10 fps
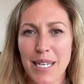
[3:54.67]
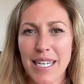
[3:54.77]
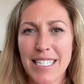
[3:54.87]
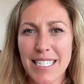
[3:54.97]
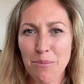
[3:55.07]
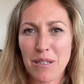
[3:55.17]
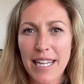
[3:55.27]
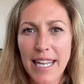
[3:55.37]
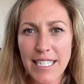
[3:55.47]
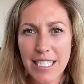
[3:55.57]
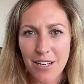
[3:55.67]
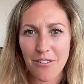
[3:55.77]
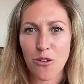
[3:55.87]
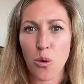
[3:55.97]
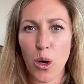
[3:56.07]
some release
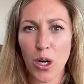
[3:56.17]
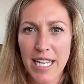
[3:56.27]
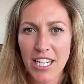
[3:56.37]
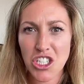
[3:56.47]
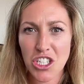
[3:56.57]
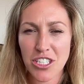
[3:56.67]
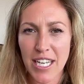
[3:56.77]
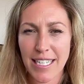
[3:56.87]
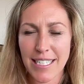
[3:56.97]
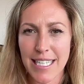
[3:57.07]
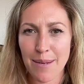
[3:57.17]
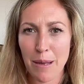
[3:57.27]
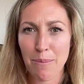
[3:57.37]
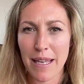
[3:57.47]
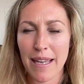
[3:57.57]
for tension or tightness that
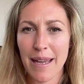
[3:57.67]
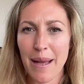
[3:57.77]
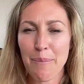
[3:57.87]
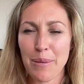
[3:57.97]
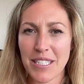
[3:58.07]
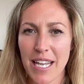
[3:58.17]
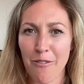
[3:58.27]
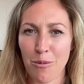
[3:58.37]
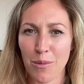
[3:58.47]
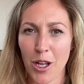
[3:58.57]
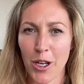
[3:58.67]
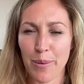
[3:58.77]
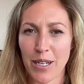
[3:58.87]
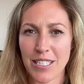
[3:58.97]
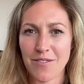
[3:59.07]
might be built up from long
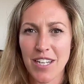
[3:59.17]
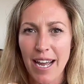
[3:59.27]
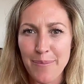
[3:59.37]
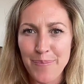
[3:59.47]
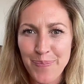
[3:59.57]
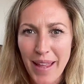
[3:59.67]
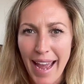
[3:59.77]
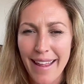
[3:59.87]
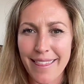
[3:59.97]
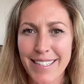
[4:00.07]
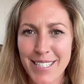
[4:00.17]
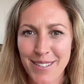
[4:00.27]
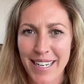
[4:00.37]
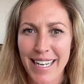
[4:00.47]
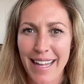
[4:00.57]
periods of time at the
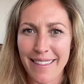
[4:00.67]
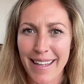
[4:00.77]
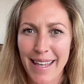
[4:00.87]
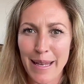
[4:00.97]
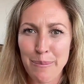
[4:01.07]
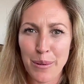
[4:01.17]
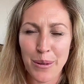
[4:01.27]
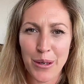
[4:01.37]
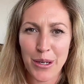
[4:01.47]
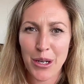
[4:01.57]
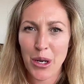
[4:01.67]
screen, at the keyboard,